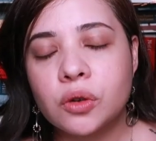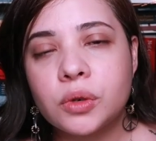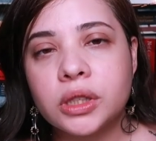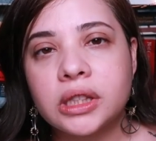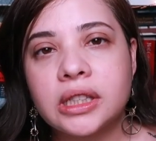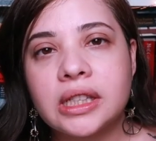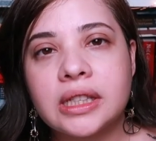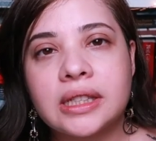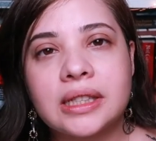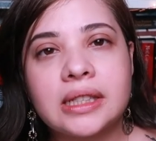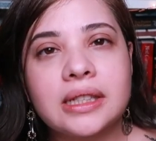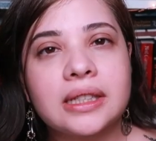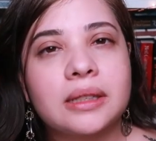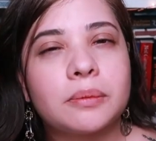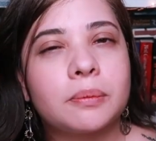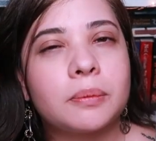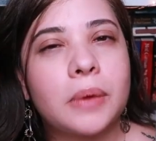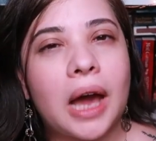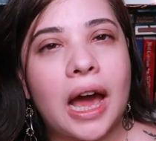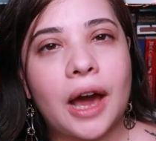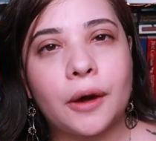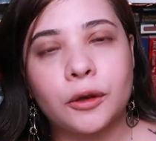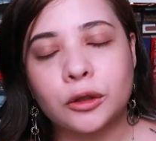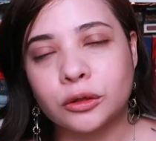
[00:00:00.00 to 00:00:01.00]
what this is
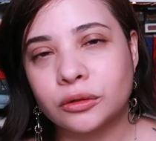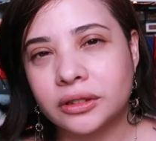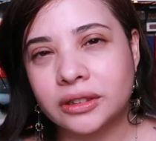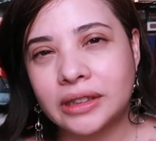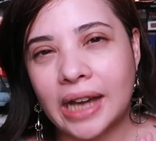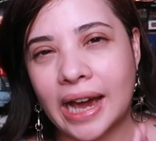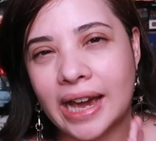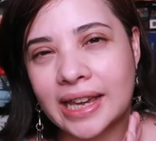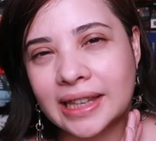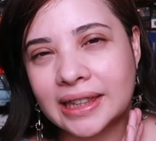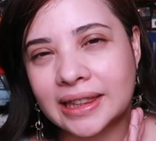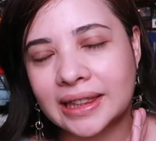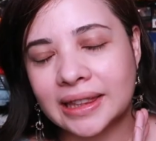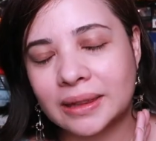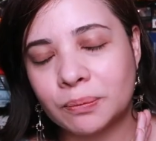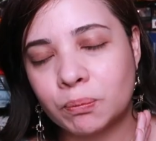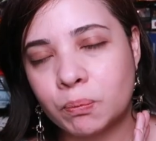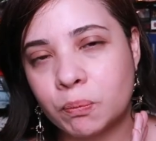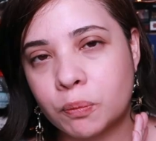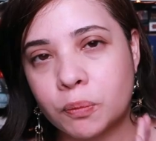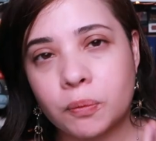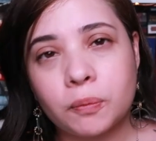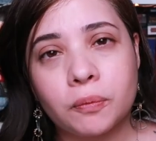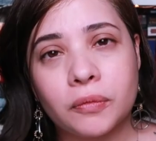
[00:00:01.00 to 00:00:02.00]
about. I,
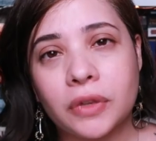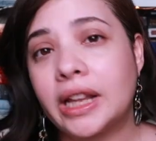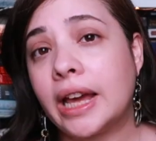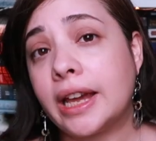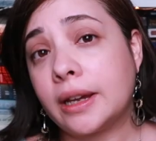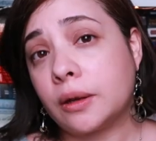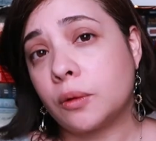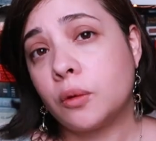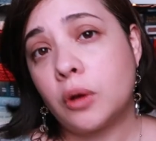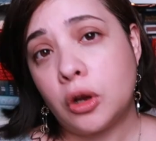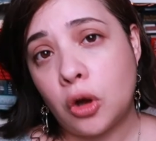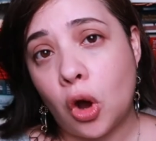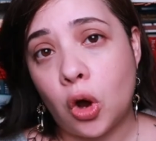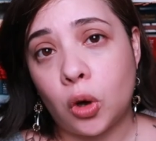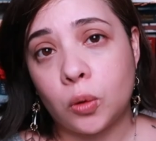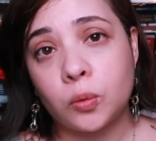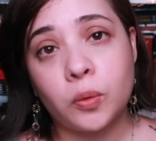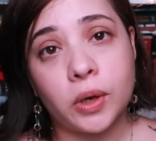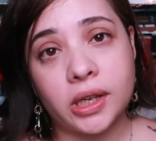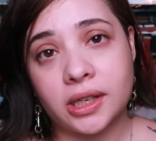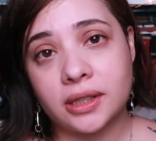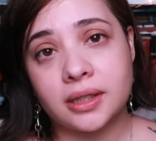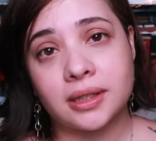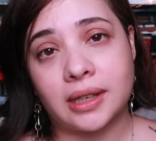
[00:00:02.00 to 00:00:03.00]
like
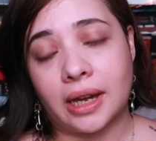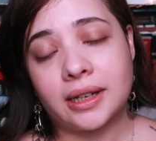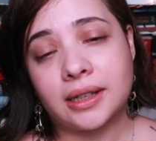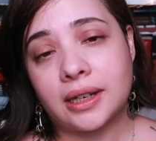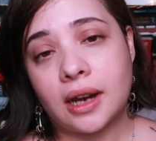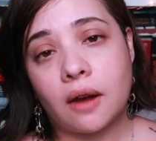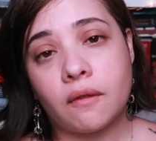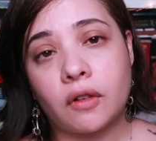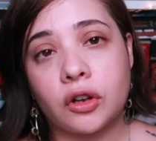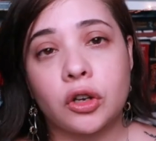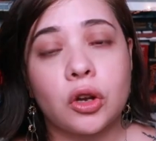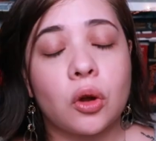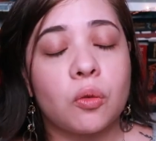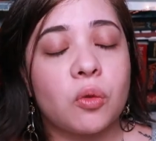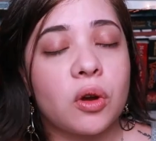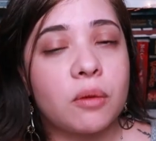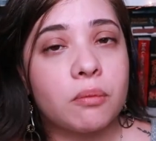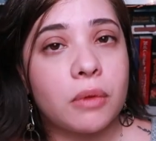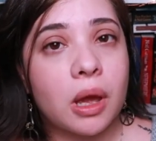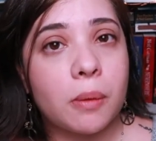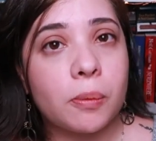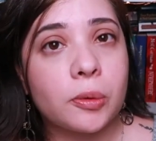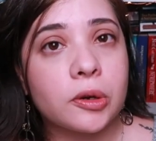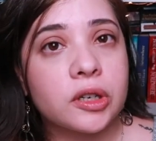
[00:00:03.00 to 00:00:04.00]
always, I never know
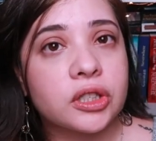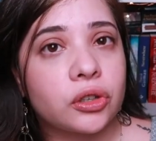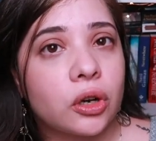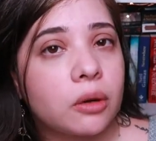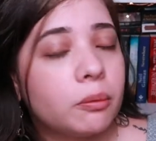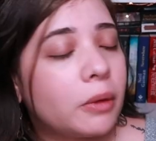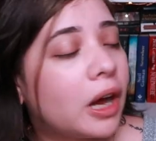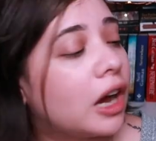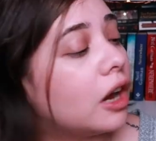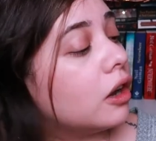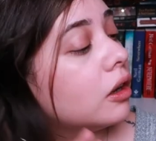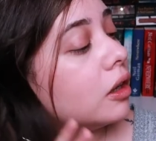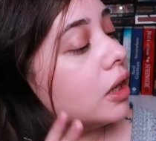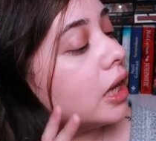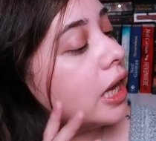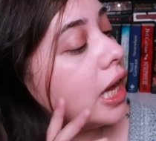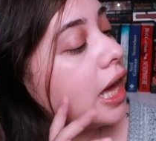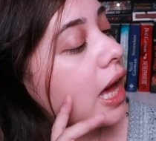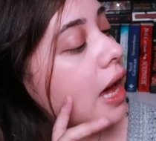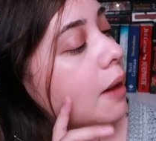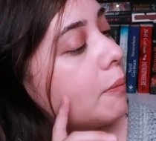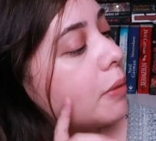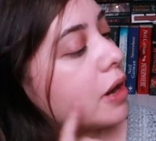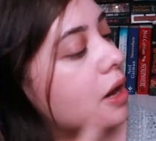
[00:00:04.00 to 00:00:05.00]
what my books are about.
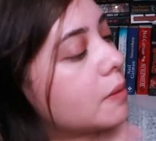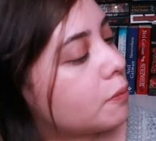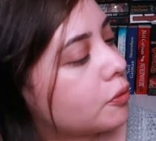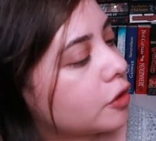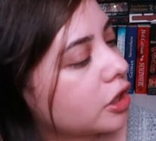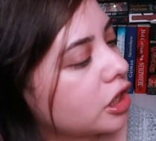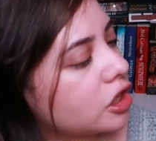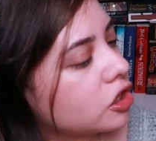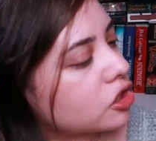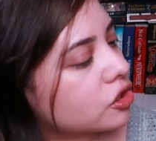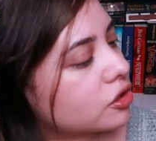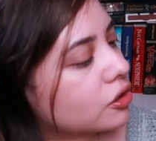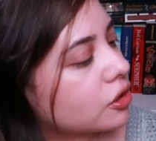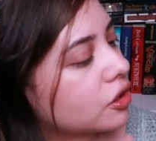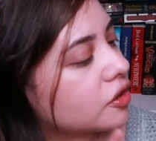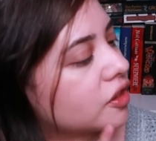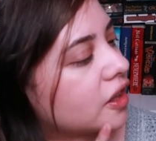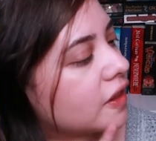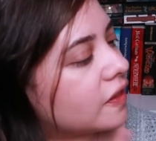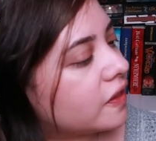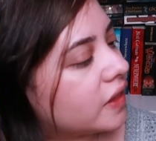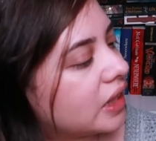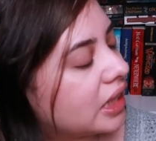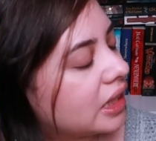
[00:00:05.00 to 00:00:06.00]
But I'm pretty sure
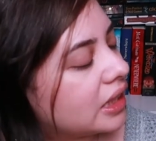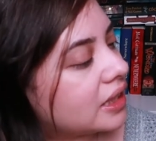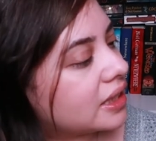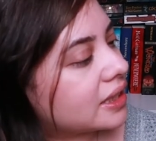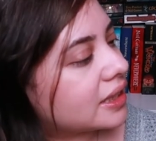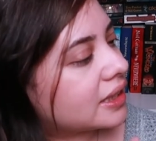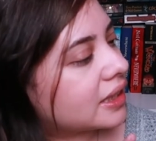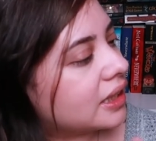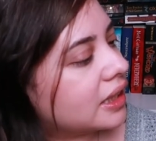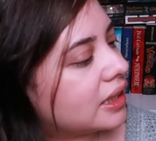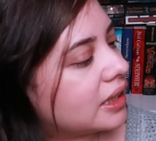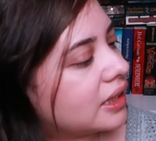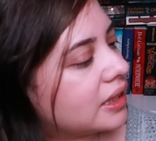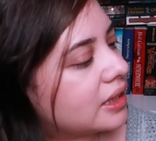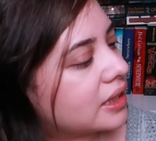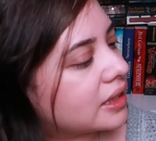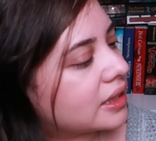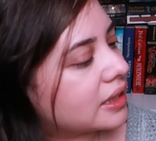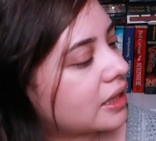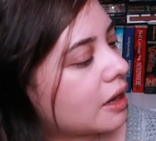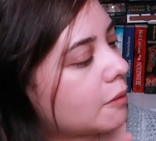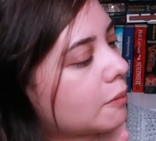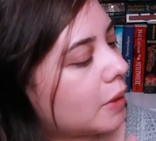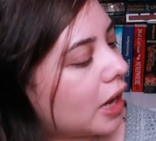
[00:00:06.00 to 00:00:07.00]
that this
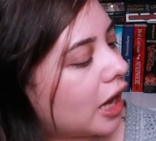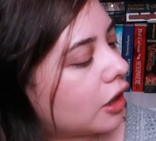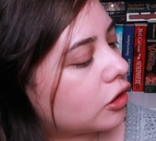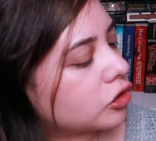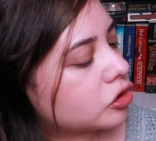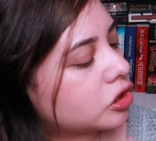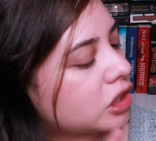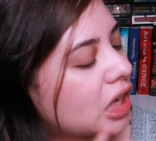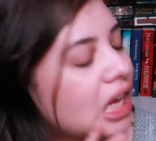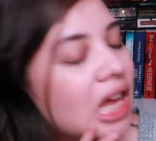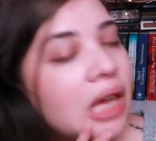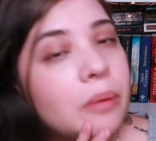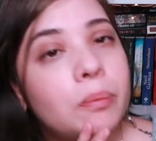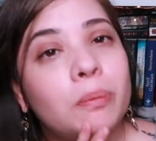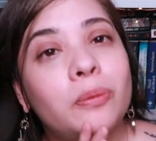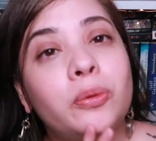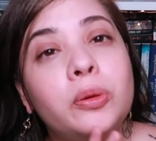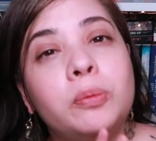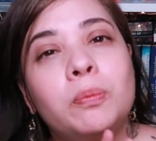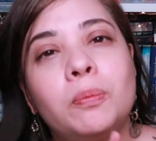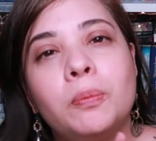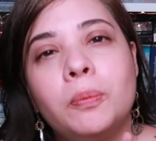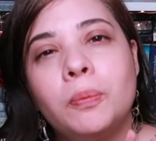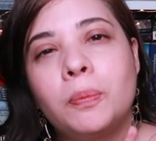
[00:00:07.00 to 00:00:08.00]
is about a
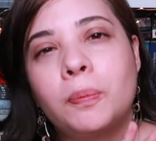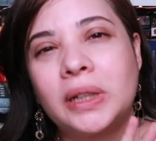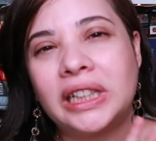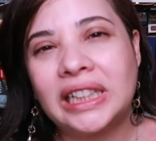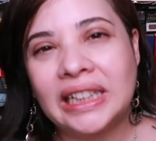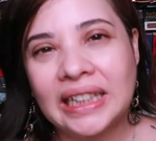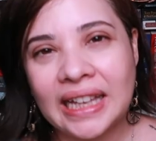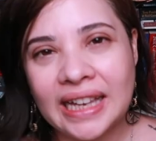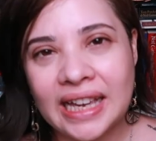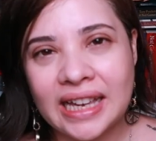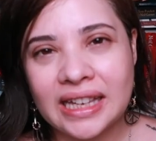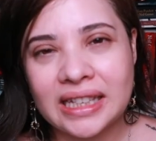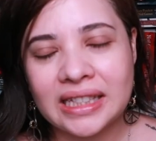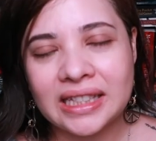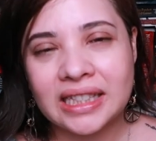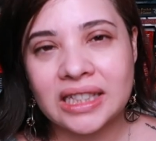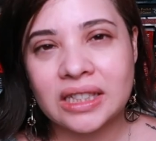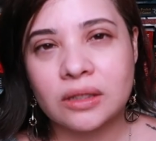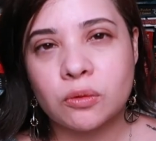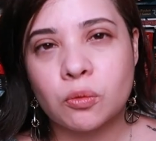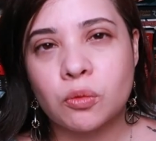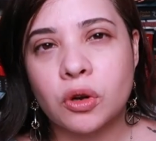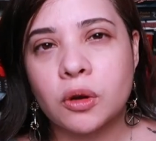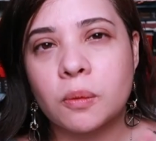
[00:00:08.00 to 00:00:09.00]

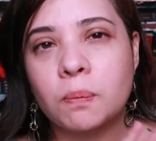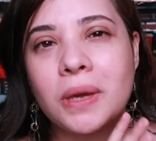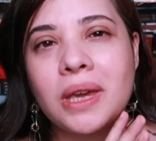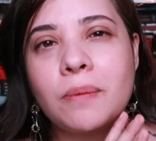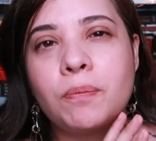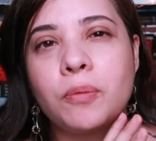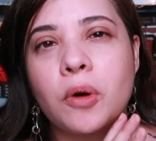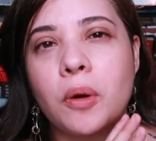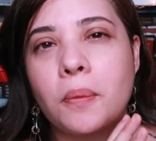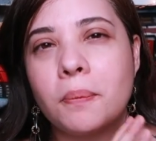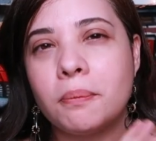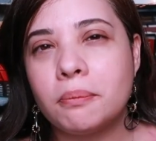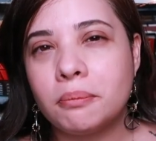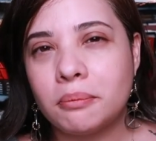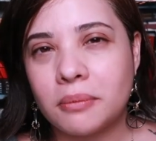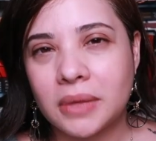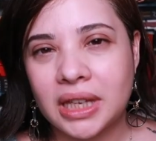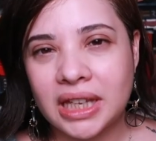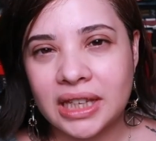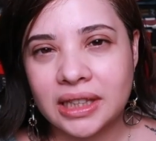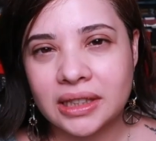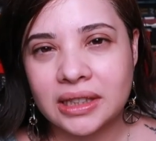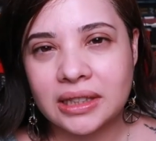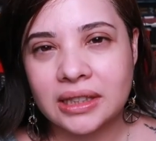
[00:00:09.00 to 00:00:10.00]
place where people
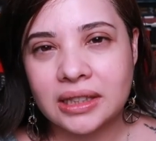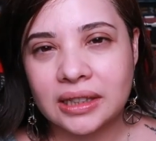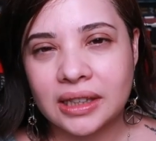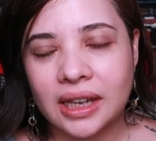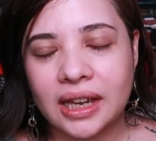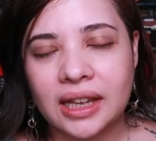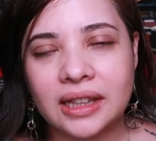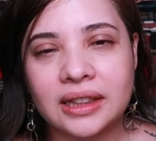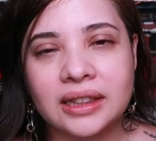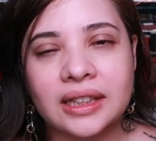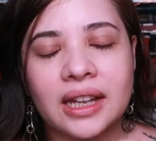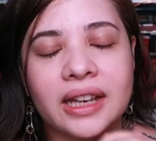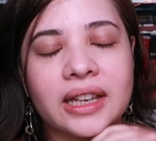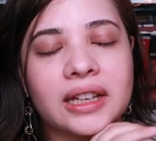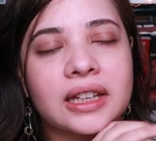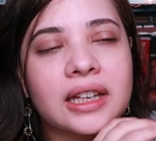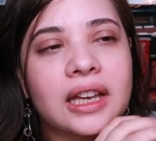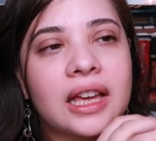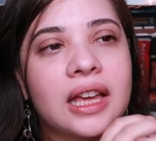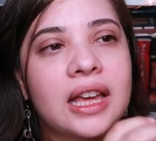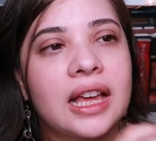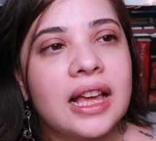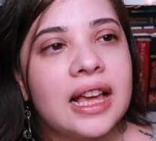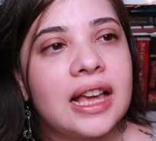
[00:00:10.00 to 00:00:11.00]
meet, and
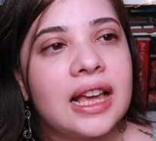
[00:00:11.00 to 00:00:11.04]
like